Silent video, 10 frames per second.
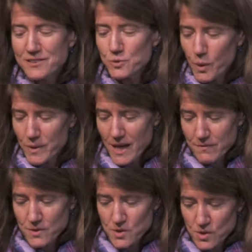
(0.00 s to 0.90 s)
is what we
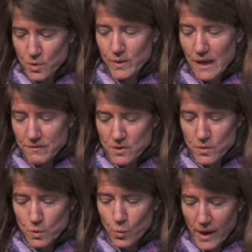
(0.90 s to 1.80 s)
have to do. We have to
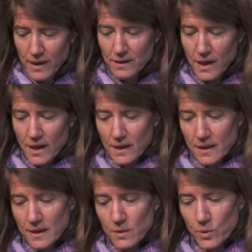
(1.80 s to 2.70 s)
do it well
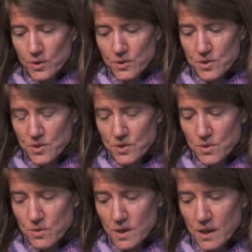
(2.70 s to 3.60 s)
in order
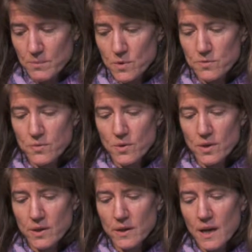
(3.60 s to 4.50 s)
to move
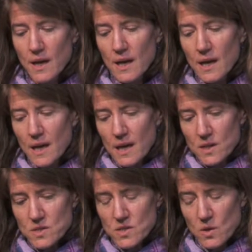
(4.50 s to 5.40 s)
forward.
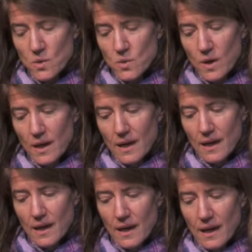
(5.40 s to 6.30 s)
So
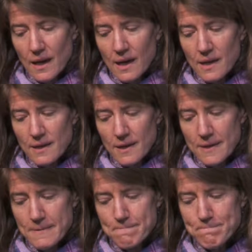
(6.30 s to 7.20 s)

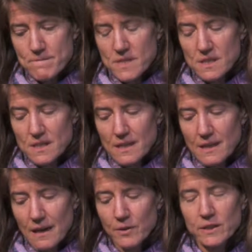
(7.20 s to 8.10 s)
I'm
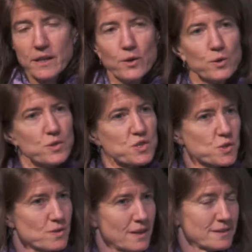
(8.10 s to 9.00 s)
going to tell you
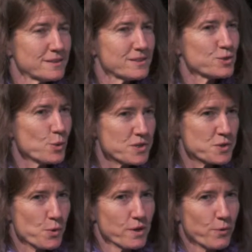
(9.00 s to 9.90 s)
a short
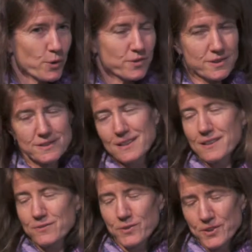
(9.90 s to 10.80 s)
story first,
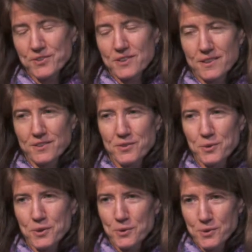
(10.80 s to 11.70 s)
an
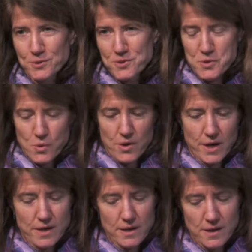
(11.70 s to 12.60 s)
historical story